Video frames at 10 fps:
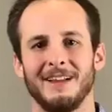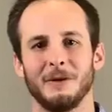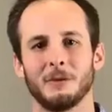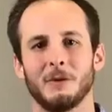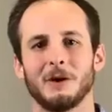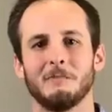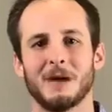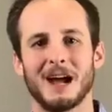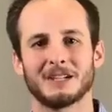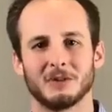Hello and
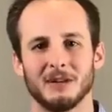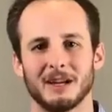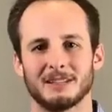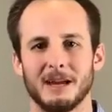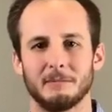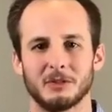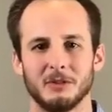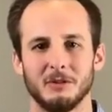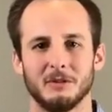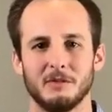welcome back to our next
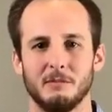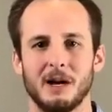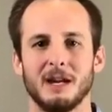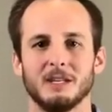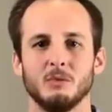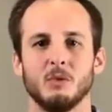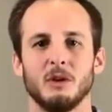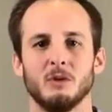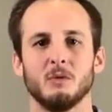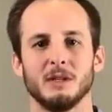episode of the Body
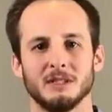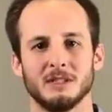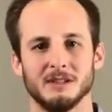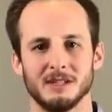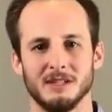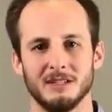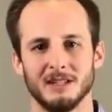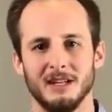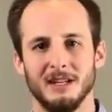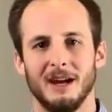101 series.